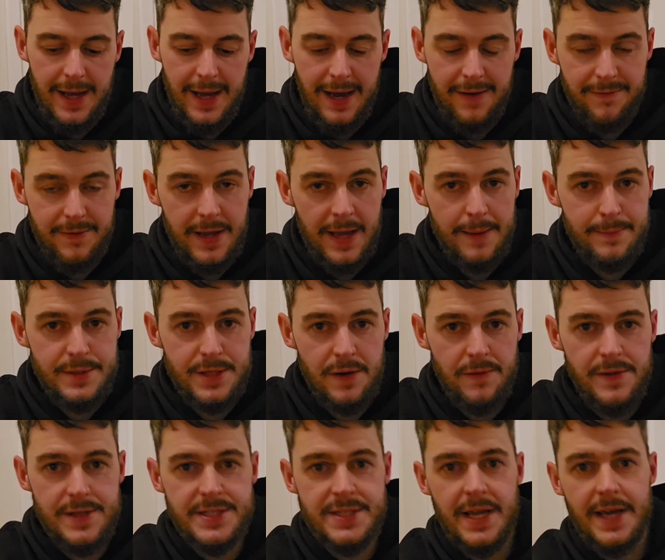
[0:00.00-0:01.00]
I've kept it
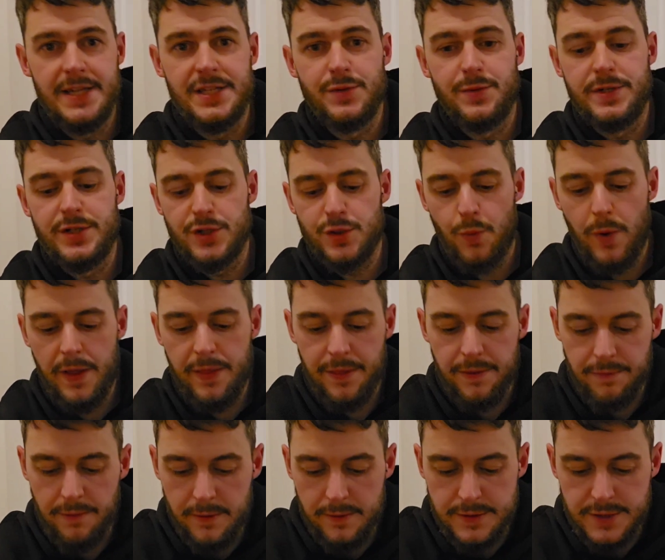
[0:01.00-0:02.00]
on the settings we just
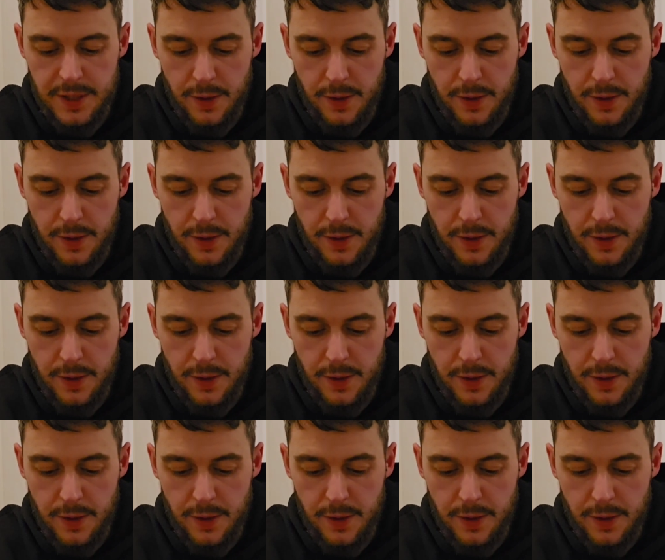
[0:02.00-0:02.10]
went through.